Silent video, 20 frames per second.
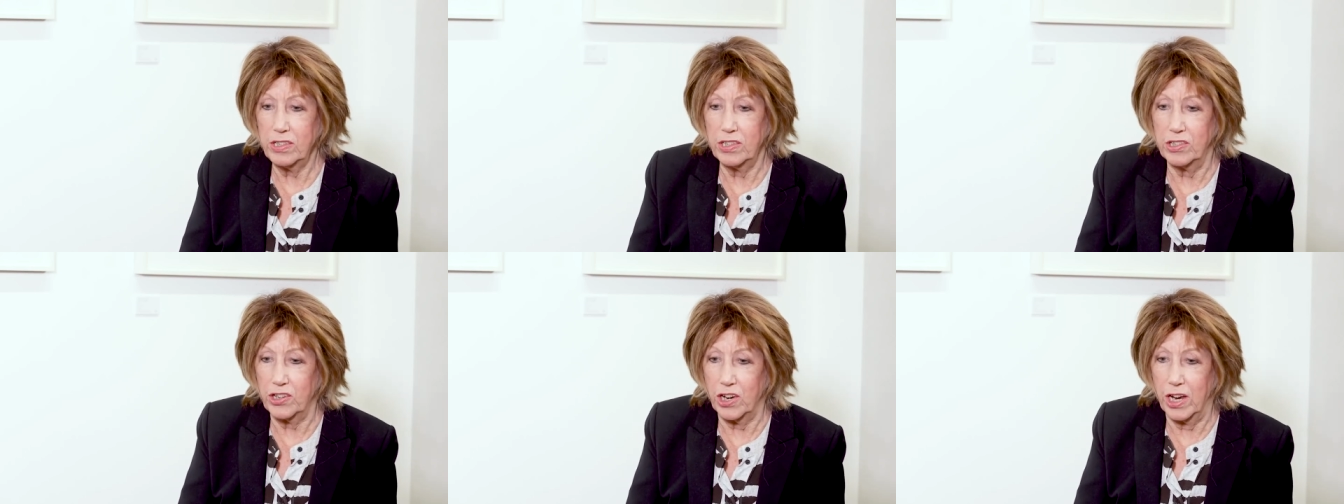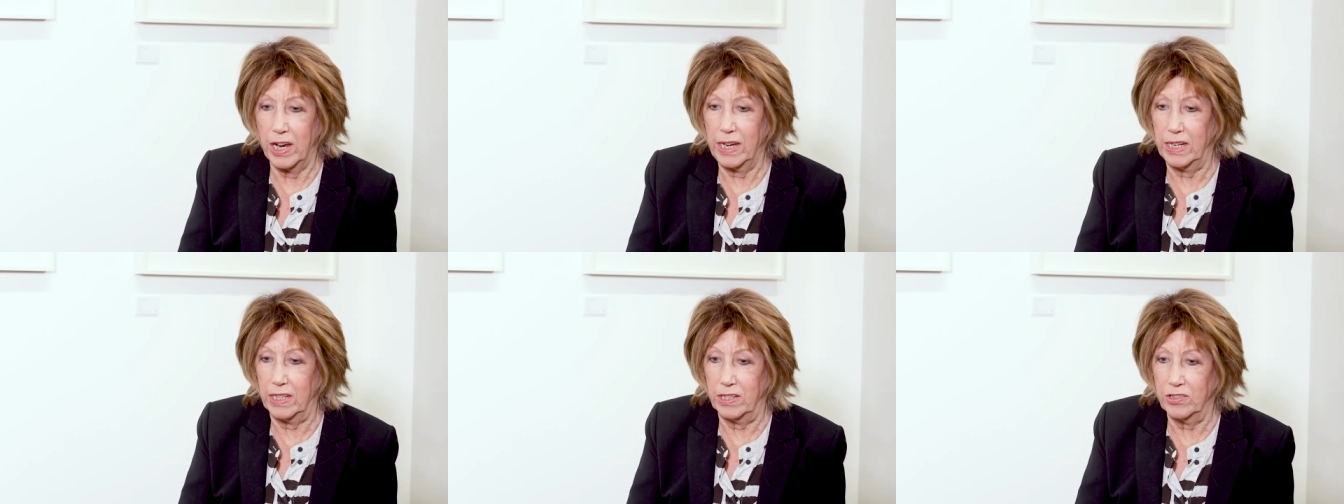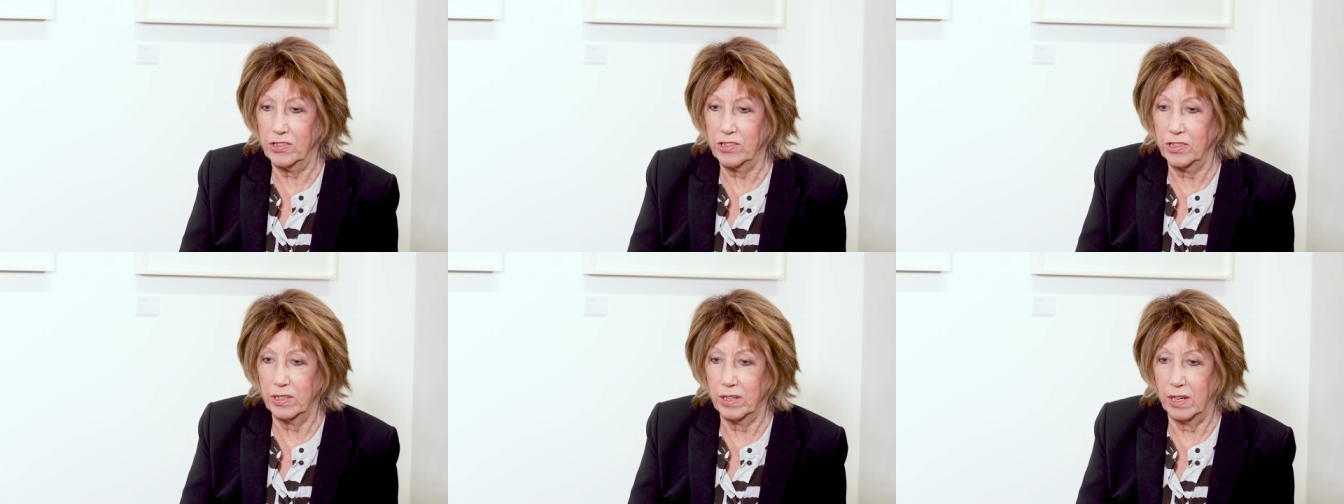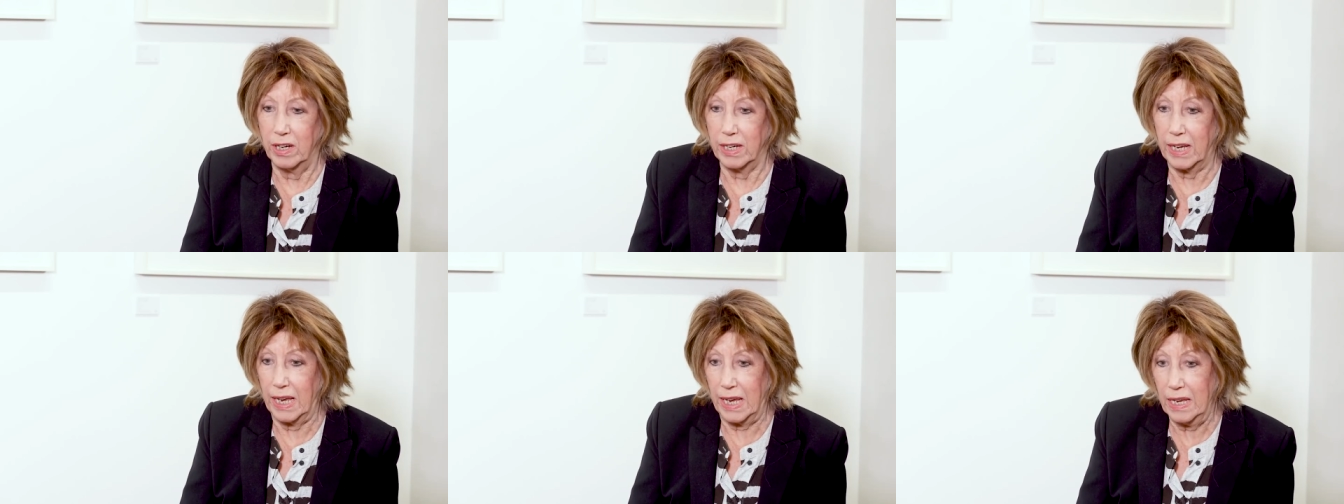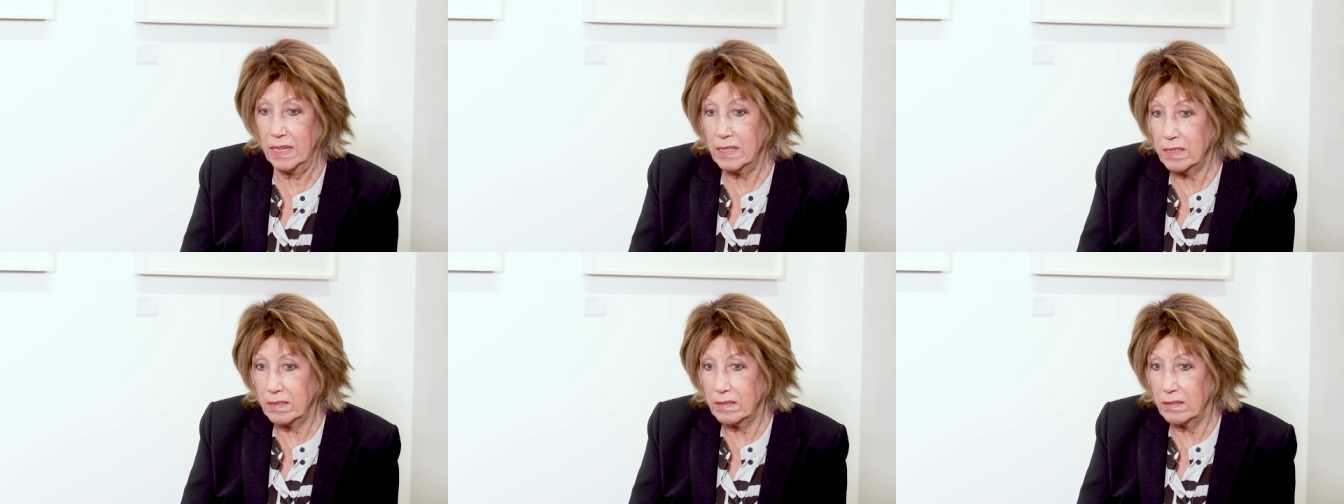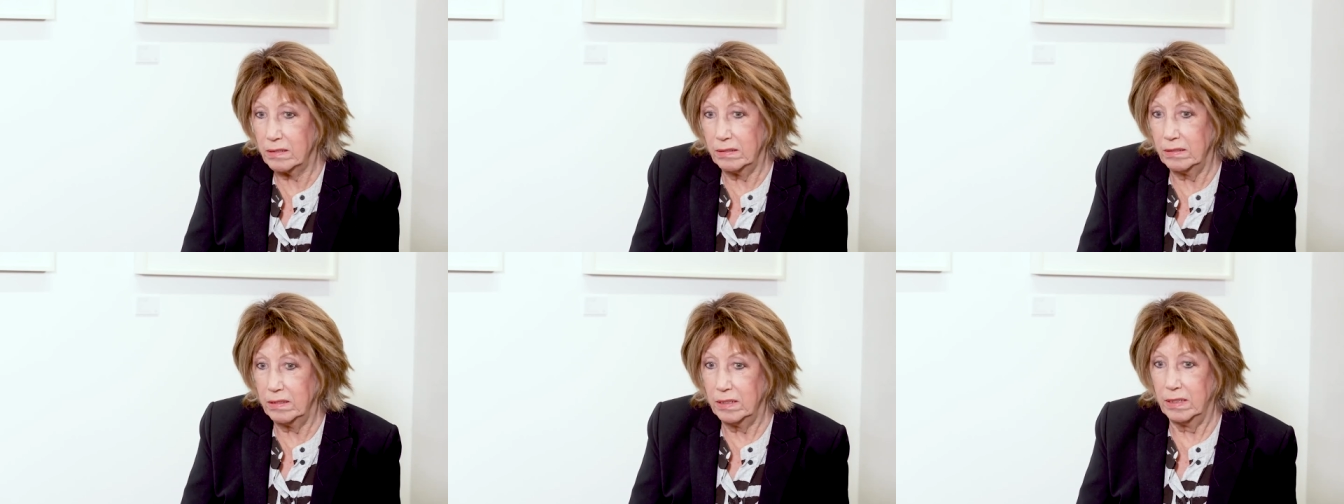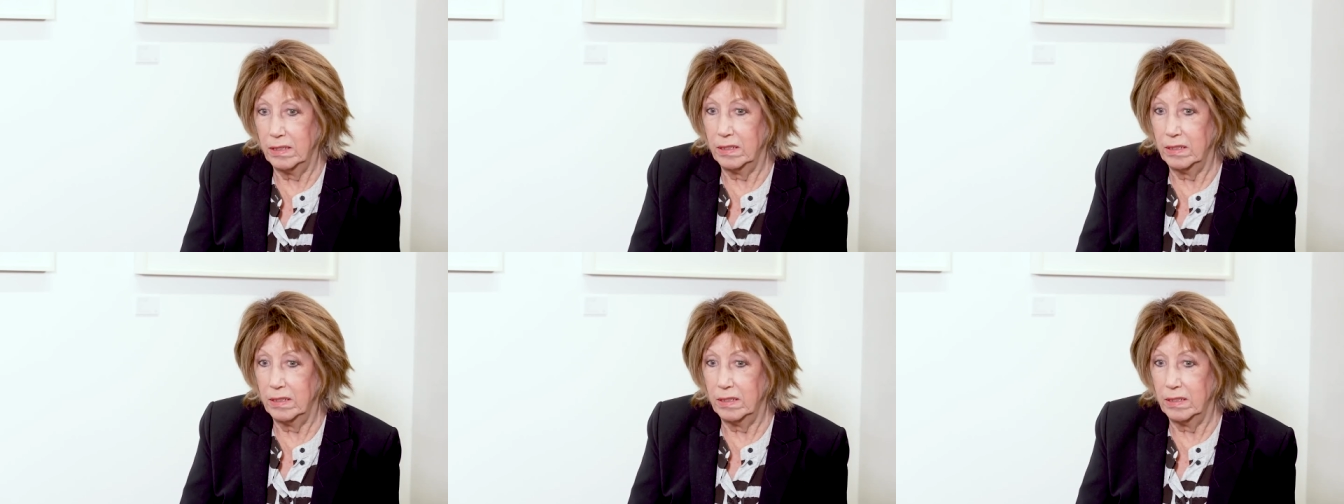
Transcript: to change, I guess.